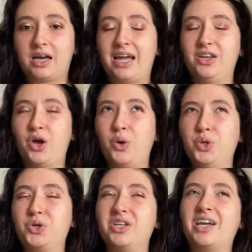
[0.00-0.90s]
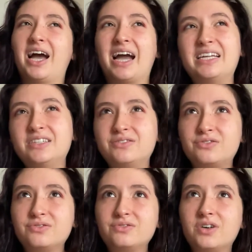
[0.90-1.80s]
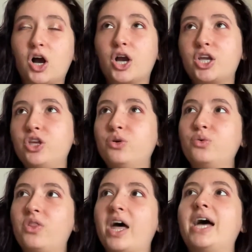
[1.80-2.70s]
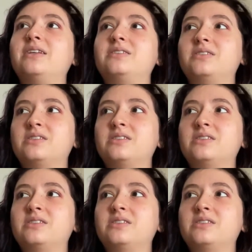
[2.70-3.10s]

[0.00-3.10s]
I know you could kind of argue that